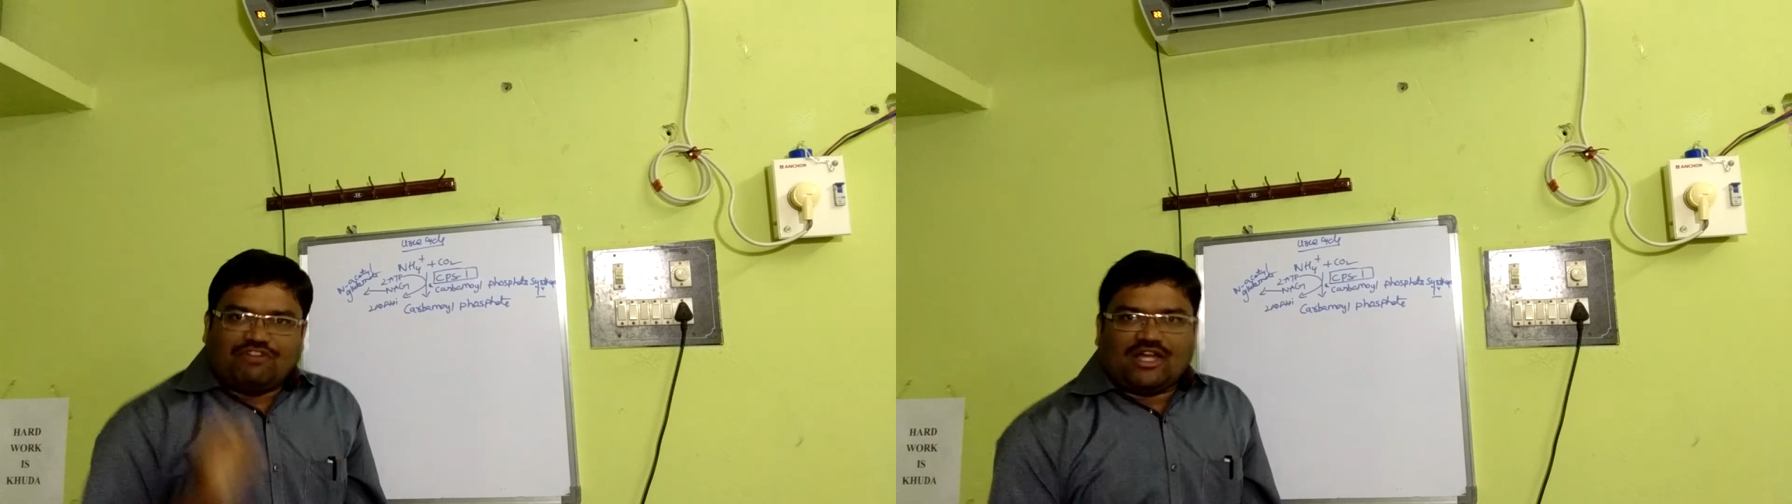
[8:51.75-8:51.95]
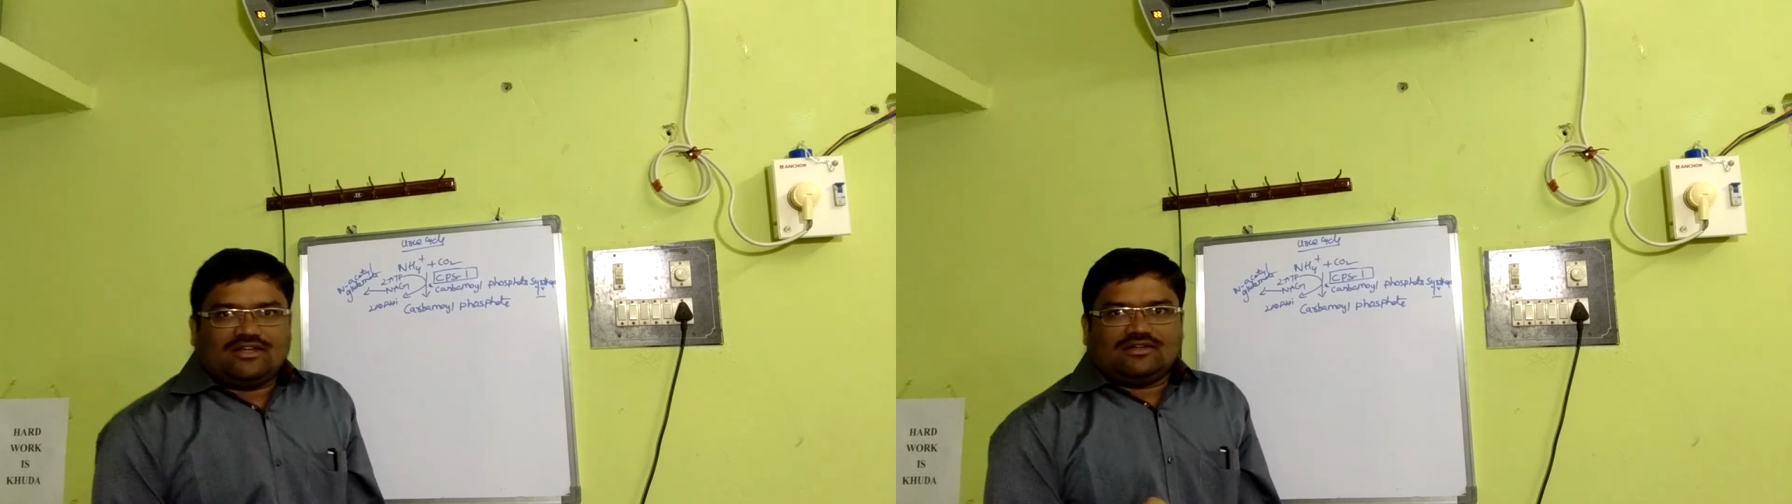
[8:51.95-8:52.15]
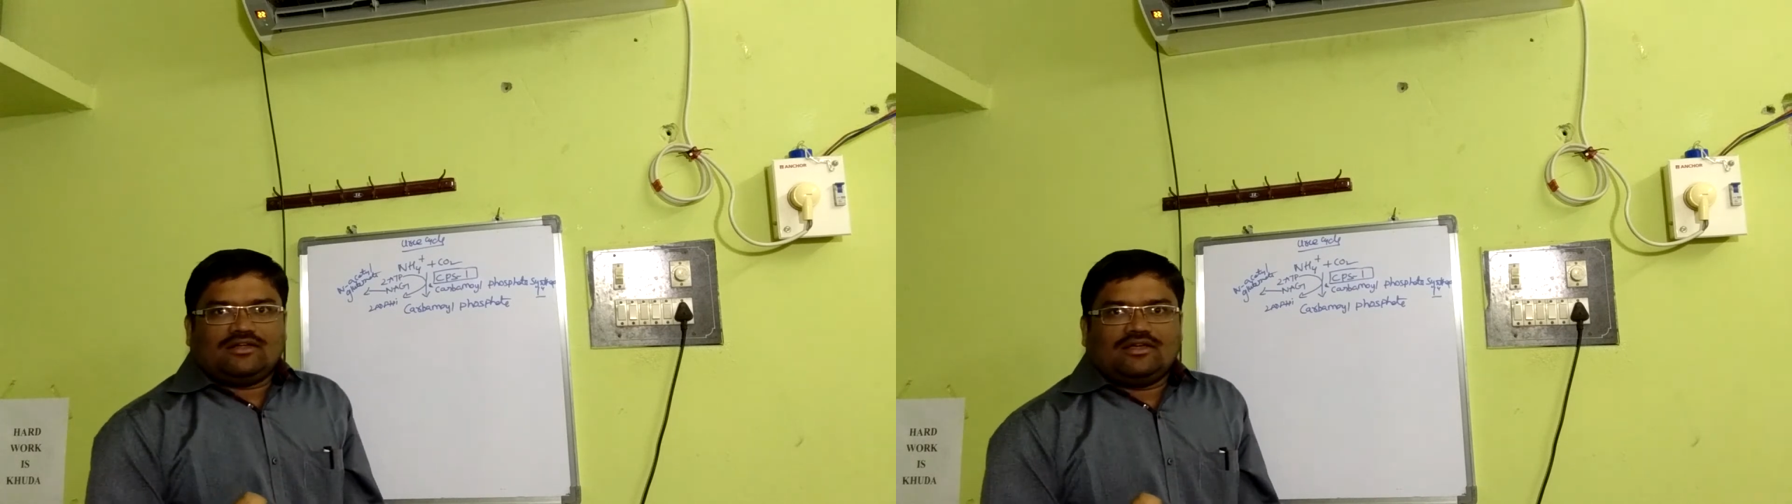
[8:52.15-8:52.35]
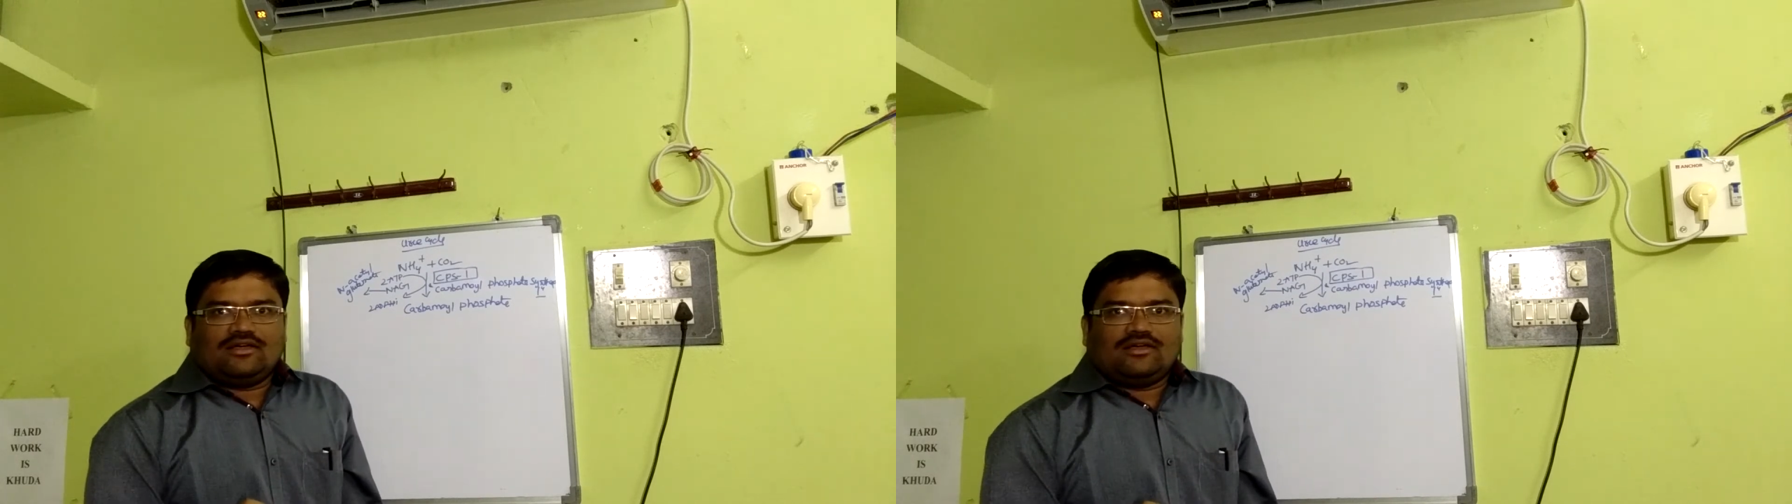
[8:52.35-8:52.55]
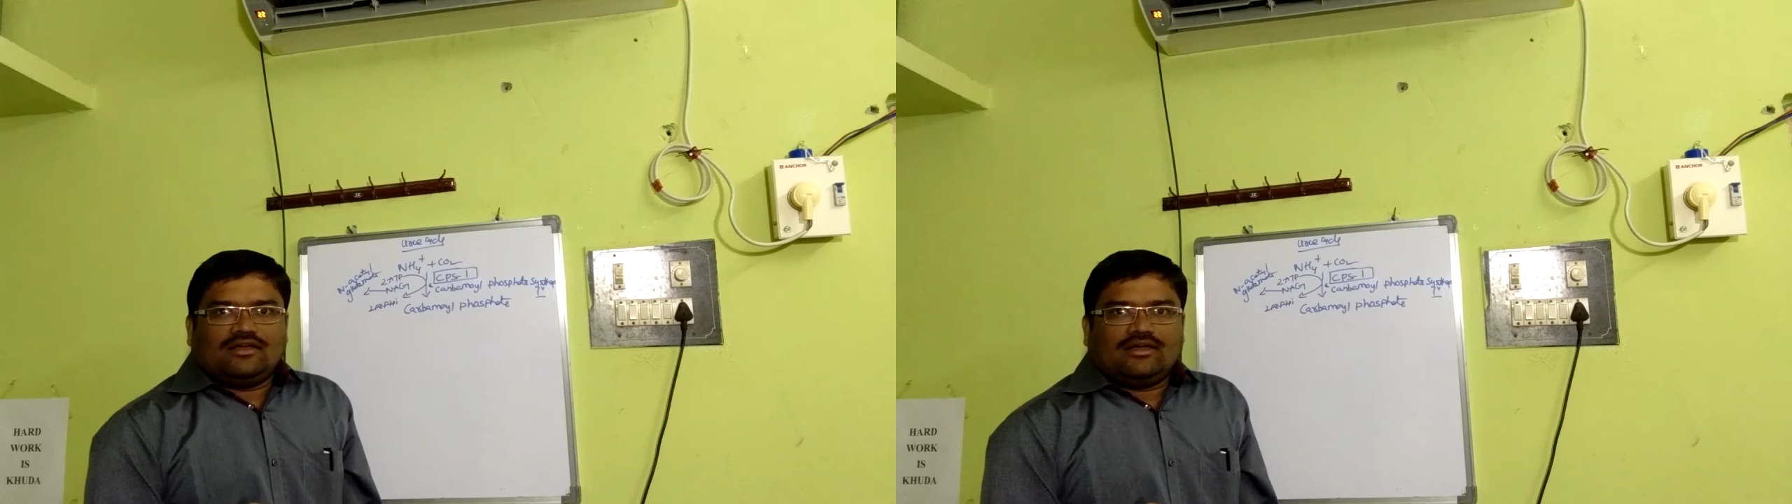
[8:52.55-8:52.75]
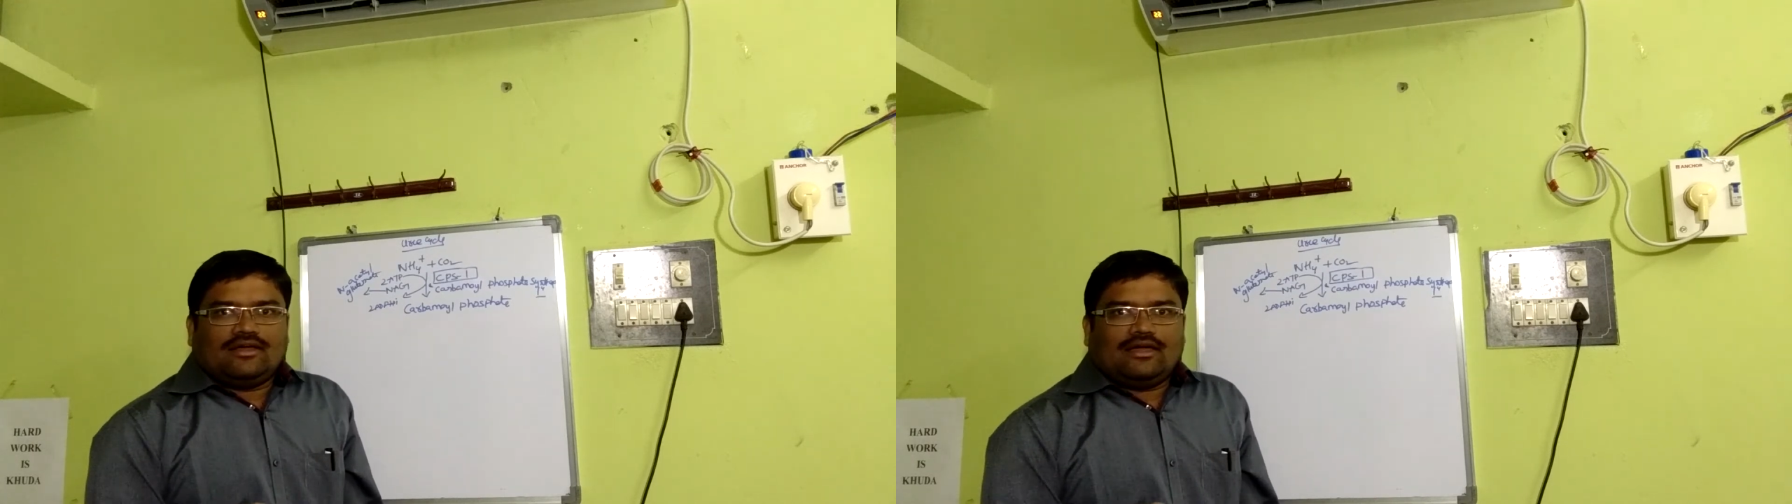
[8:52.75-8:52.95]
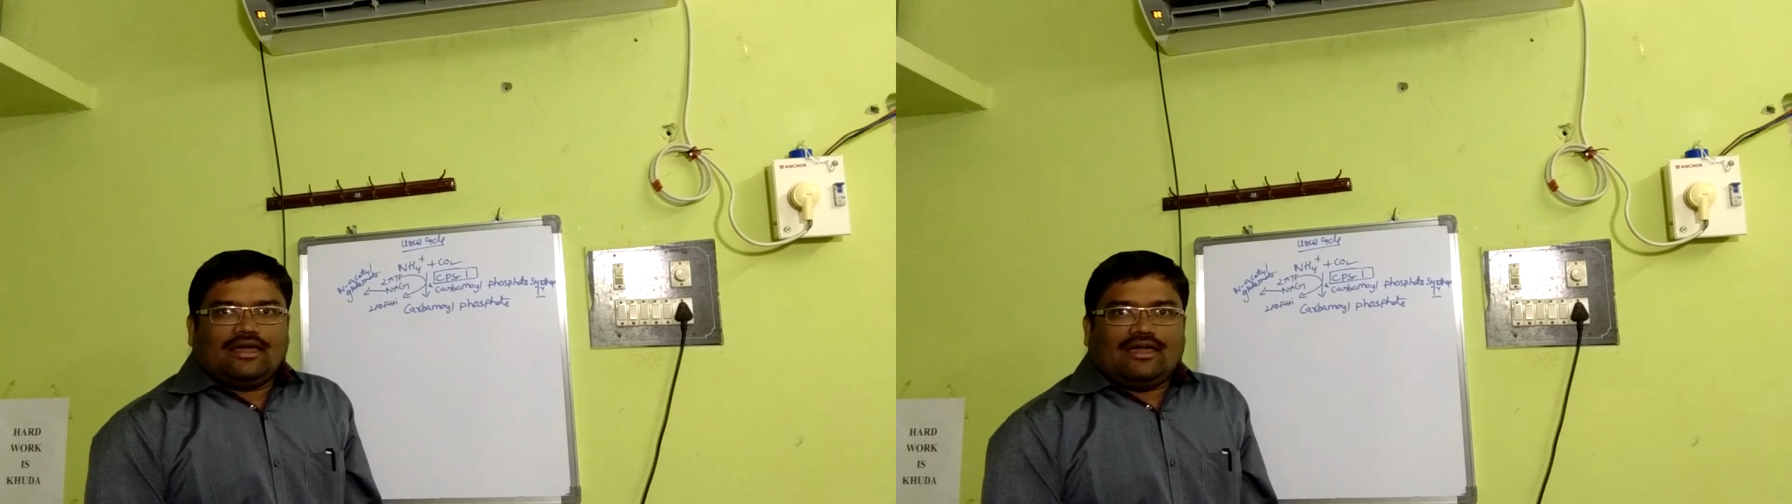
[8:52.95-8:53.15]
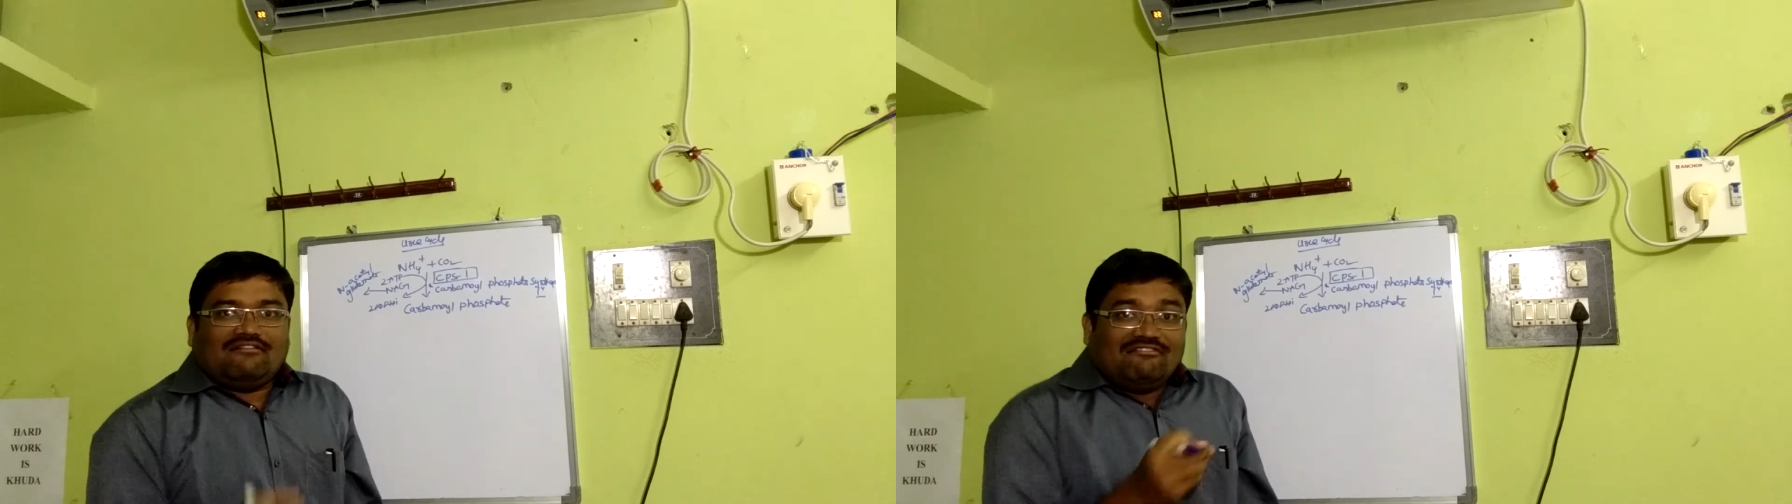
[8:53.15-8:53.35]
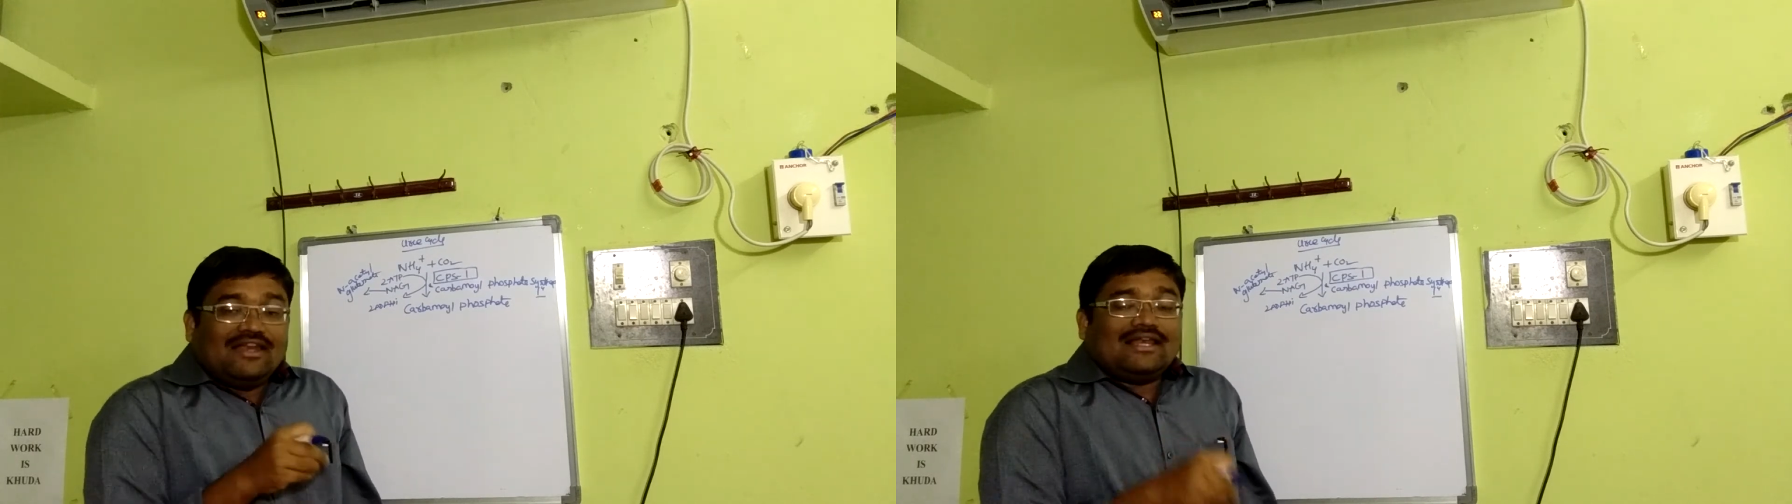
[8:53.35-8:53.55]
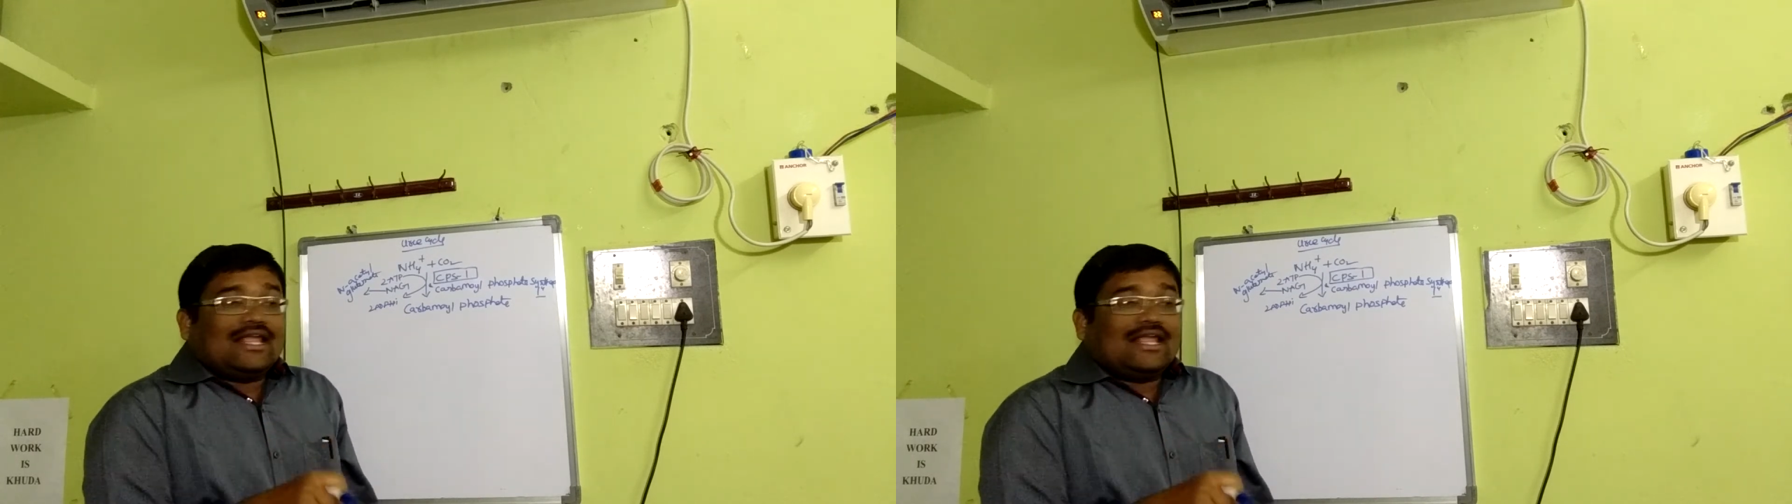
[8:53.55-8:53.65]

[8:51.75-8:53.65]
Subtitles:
1, will